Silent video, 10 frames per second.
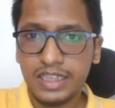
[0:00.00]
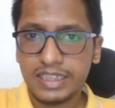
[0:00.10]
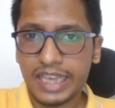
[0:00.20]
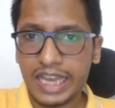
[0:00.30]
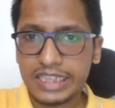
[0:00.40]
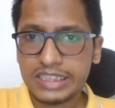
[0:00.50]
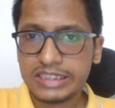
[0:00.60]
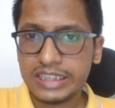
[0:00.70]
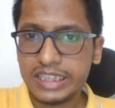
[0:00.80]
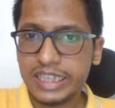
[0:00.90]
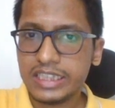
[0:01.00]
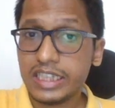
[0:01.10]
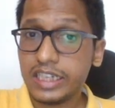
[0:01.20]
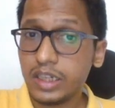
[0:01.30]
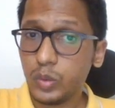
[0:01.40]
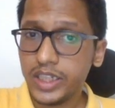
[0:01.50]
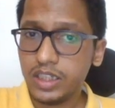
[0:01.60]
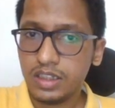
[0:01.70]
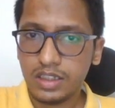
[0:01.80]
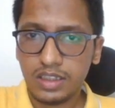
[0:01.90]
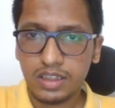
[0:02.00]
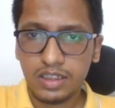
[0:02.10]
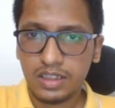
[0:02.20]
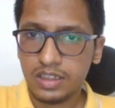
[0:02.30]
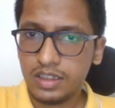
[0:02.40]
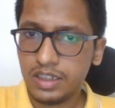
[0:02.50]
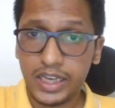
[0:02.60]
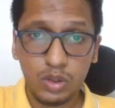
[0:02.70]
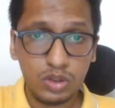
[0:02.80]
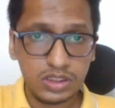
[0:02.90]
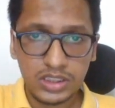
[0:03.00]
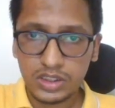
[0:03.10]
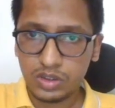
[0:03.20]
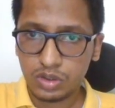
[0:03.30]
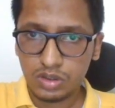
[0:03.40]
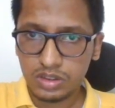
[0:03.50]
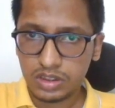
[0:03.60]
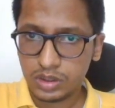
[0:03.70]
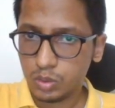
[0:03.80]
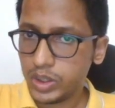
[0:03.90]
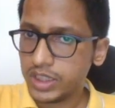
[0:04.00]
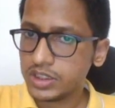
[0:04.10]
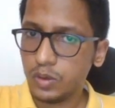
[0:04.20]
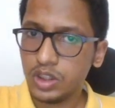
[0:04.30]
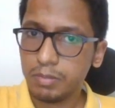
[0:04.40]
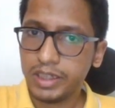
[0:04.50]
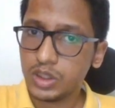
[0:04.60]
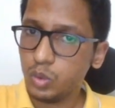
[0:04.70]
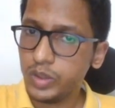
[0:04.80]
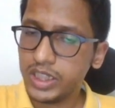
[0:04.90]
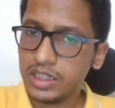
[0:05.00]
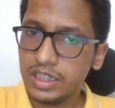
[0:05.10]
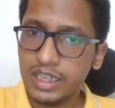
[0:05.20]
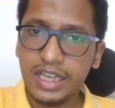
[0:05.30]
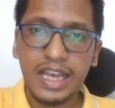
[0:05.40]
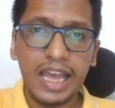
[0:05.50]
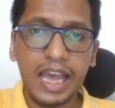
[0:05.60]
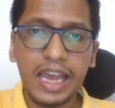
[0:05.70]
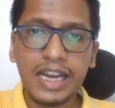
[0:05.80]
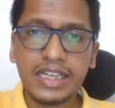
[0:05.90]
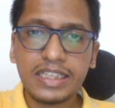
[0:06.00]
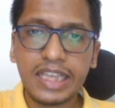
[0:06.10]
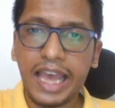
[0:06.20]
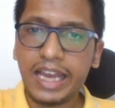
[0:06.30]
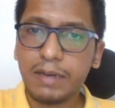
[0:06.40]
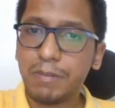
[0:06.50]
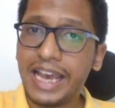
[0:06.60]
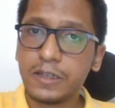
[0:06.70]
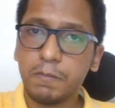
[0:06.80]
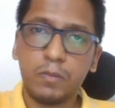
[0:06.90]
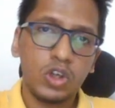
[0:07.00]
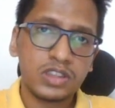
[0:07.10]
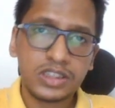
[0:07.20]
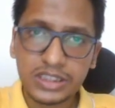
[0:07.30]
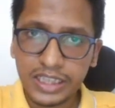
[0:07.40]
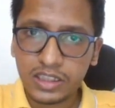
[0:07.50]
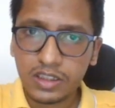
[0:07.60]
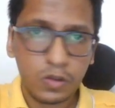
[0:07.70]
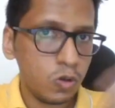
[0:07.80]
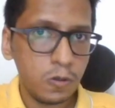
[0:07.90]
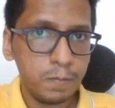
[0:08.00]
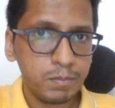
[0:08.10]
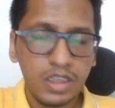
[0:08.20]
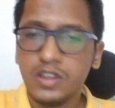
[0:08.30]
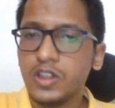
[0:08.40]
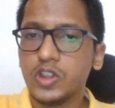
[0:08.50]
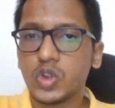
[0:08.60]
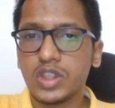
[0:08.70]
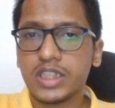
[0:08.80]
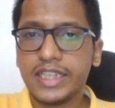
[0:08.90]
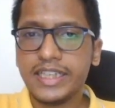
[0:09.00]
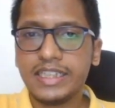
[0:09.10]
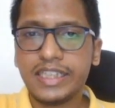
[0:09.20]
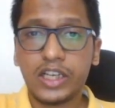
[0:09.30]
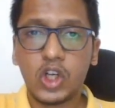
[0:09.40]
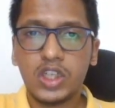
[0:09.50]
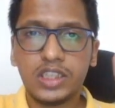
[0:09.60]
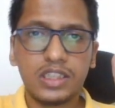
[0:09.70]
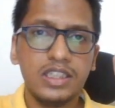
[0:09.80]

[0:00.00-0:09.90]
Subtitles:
Can this king run away? I don't see so. The square is covered by the queen. And can black block the check? No. So the king cannot.